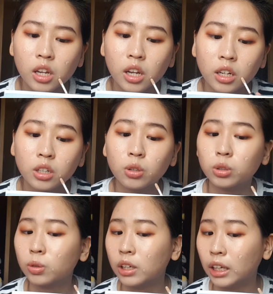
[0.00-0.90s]
And it
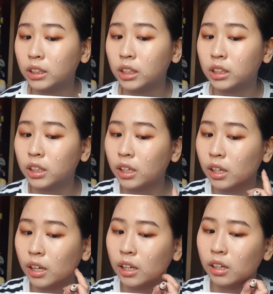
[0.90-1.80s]
also lasts
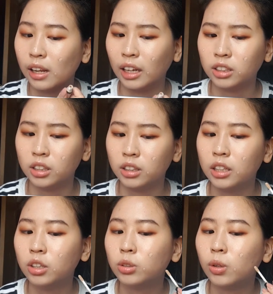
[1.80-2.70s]
lasts
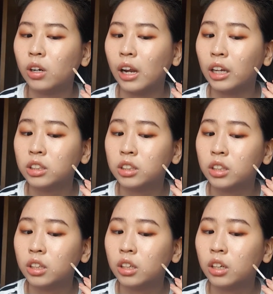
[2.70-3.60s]
It also lasts
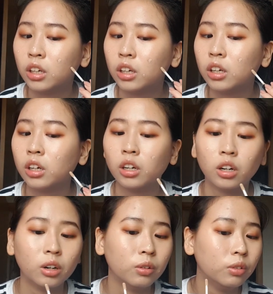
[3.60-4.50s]

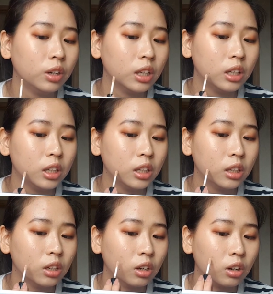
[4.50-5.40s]
a really
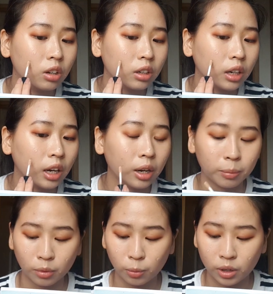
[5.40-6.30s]
long time.
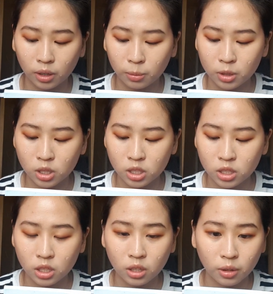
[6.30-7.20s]
Wait, let me just
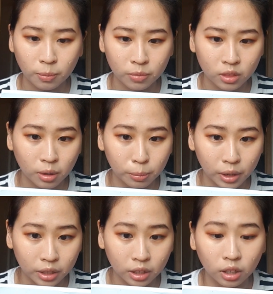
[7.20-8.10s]

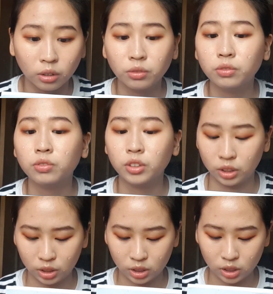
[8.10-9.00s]
blend it out
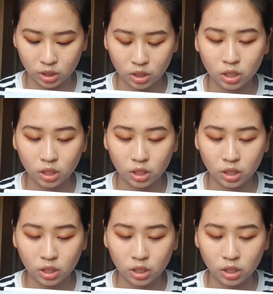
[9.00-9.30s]
first.